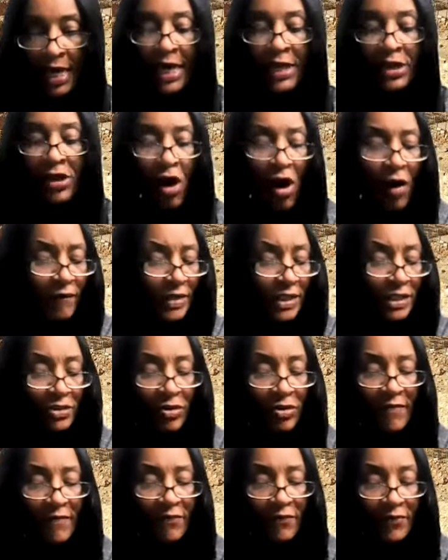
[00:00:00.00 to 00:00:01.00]
an
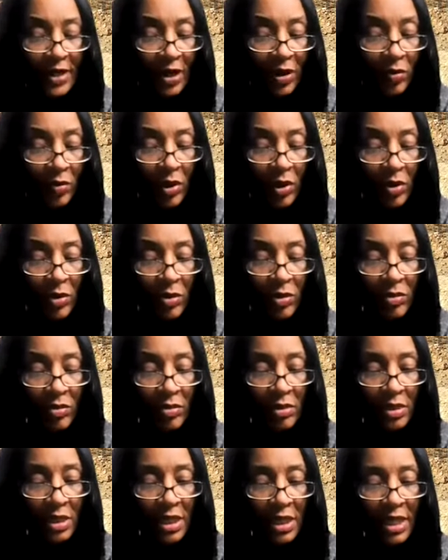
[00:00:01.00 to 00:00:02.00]
officer of Pharaoh,
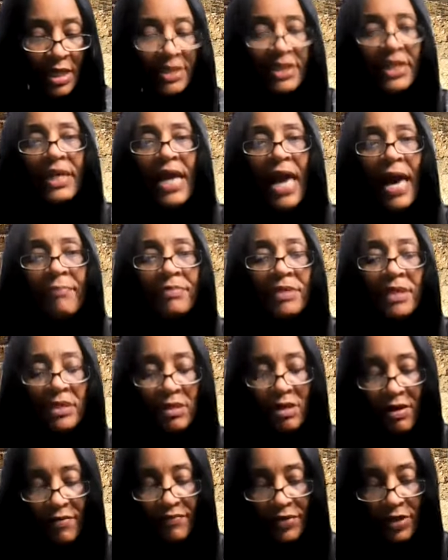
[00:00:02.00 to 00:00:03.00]
the
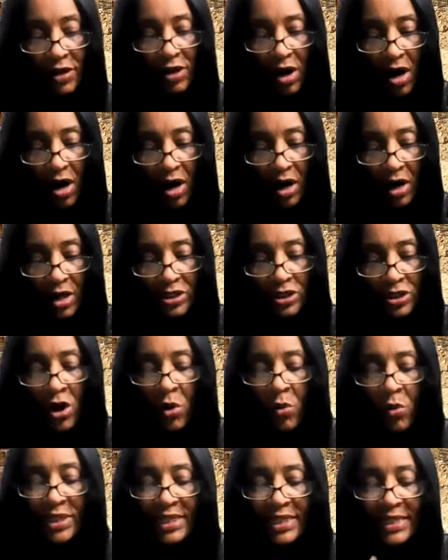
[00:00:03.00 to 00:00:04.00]
captain of the guards,
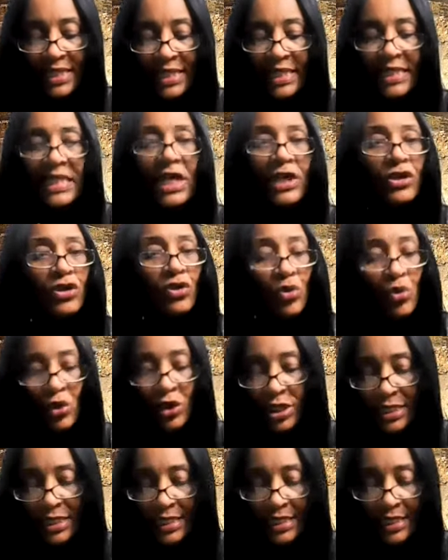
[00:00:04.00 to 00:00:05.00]
was seeking a new
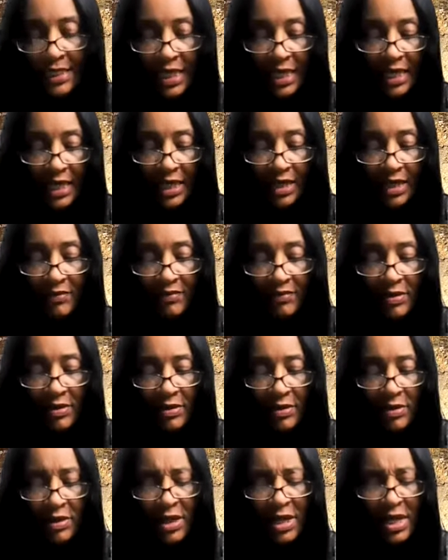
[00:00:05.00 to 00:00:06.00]
good slave,
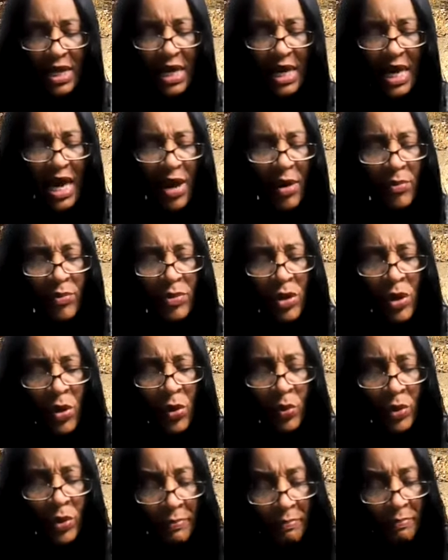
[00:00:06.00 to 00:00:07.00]
and
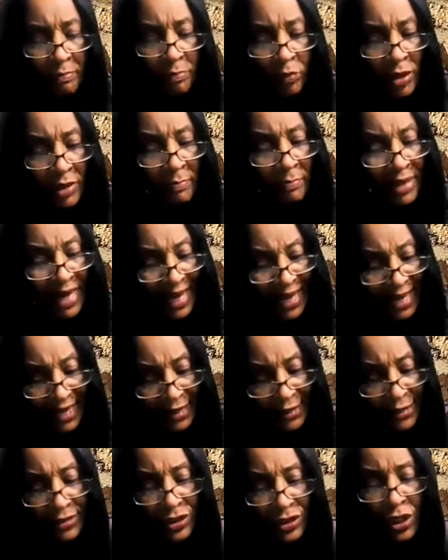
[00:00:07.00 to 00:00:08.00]

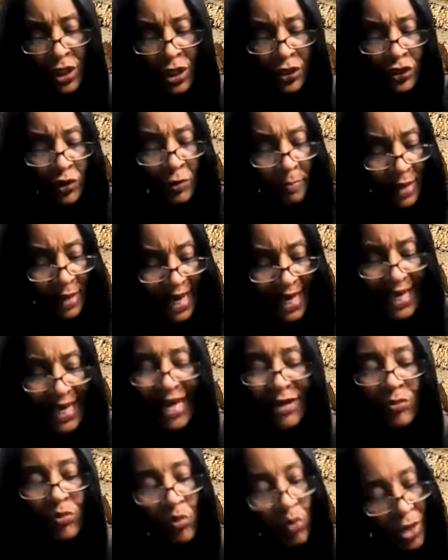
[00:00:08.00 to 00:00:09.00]
repaired to pay
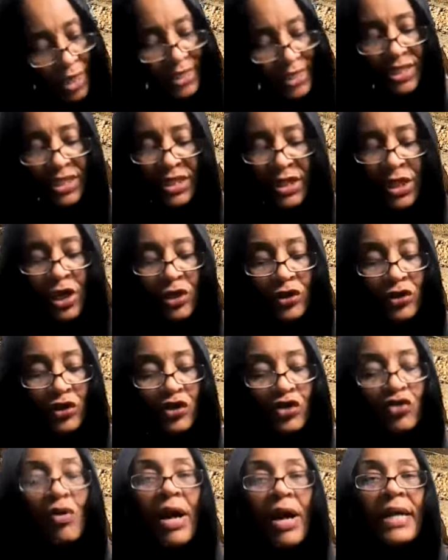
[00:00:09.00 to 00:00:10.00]
at once
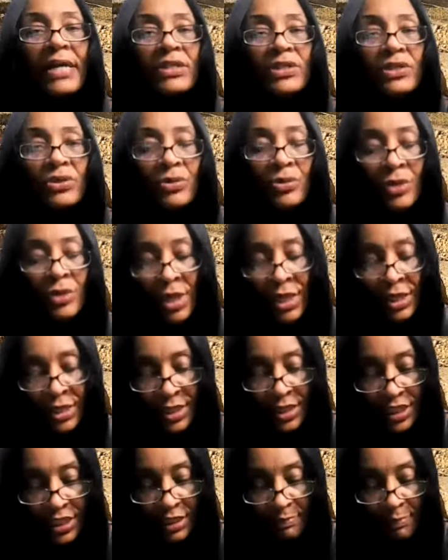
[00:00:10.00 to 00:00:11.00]
to try to
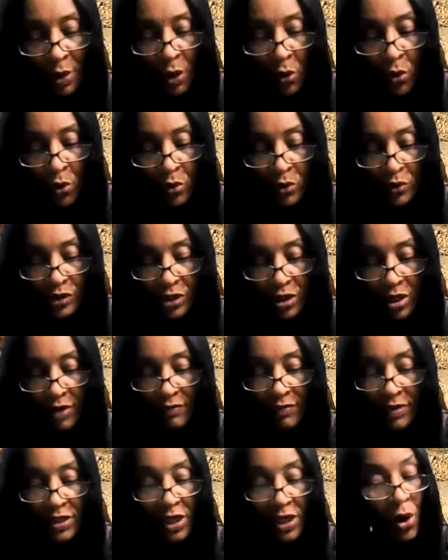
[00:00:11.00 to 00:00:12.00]
dispose
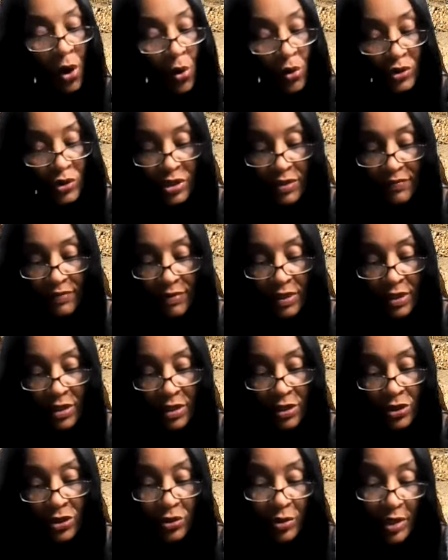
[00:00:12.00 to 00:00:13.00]
of Jehoshaphat
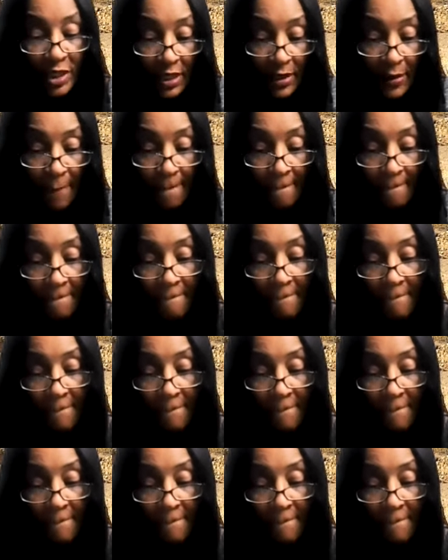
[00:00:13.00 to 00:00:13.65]
to him.